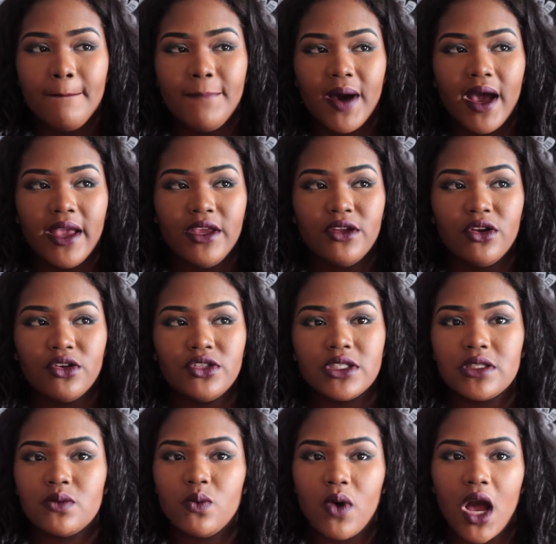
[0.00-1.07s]
But, you know,
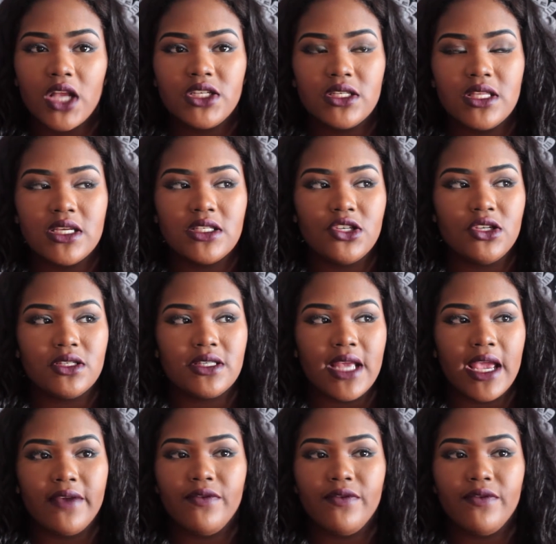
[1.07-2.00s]
just watch the things you say.